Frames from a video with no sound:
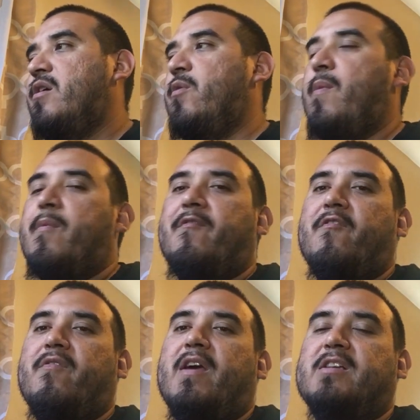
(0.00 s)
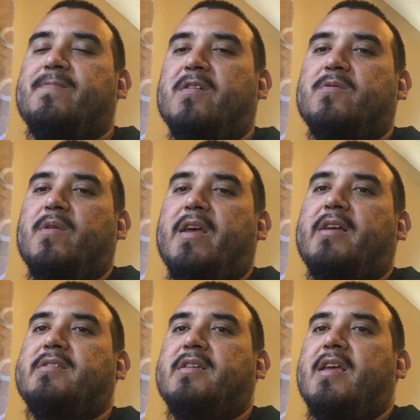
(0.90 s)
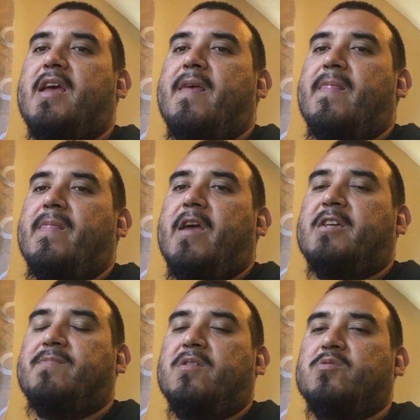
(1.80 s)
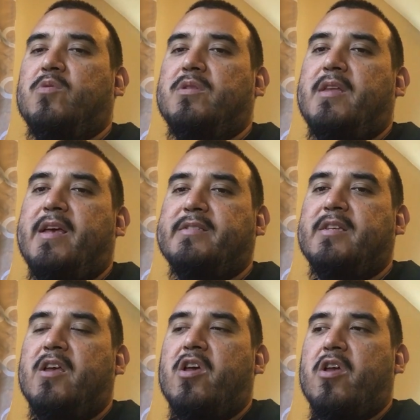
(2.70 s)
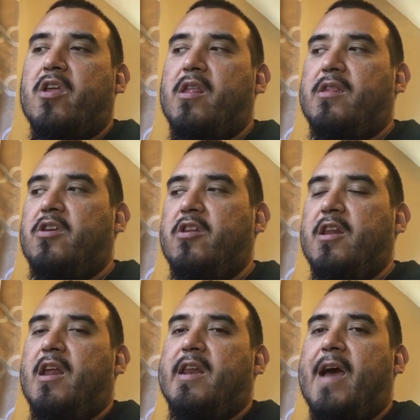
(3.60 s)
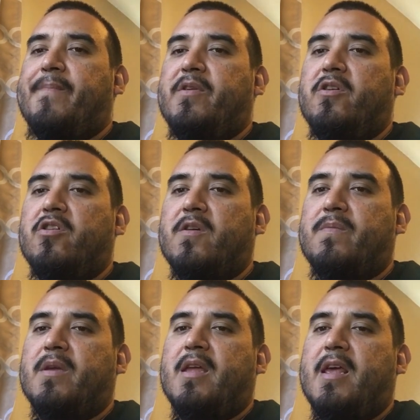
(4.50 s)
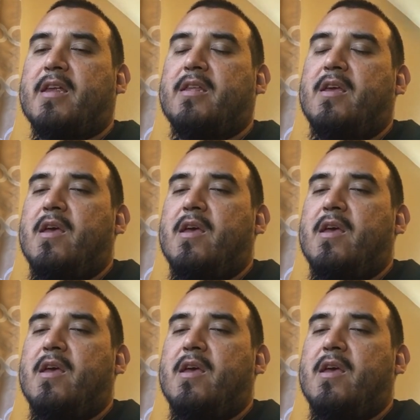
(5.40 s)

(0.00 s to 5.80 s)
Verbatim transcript: Remember, for the Xbox One X and the Xbox One S, you need an adapter to hook up the Kinect,